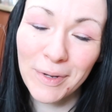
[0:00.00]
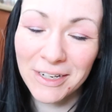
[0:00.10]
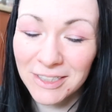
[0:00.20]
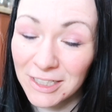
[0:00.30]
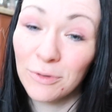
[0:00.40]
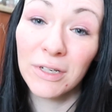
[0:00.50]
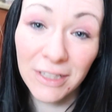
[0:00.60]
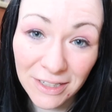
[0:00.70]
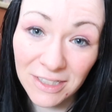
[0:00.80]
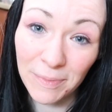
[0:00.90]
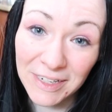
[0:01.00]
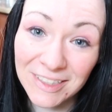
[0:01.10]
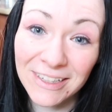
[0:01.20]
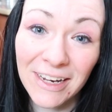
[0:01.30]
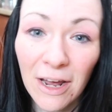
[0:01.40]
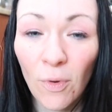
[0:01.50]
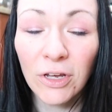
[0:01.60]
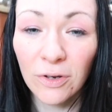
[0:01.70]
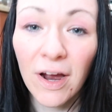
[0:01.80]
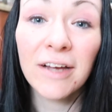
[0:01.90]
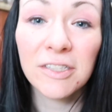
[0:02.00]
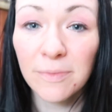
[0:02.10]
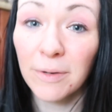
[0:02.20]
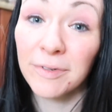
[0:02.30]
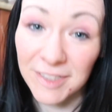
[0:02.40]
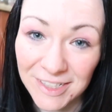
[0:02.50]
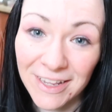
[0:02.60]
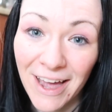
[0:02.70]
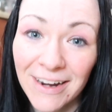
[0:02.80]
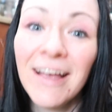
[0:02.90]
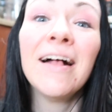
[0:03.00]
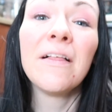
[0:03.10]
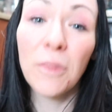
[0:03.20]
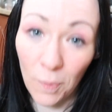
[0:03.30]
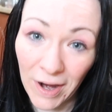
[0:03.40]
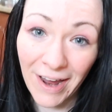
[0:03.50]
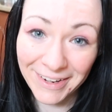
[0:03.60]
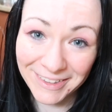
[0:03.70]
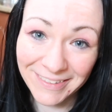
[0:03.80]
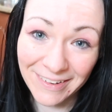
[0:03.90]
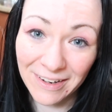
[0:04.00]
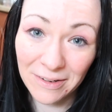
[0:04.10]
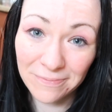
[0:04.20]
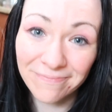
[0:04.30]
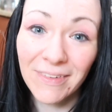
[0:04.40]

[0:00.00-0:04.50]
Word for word: because he really is amazing, and I want you guys to be able to see that the way I can see it,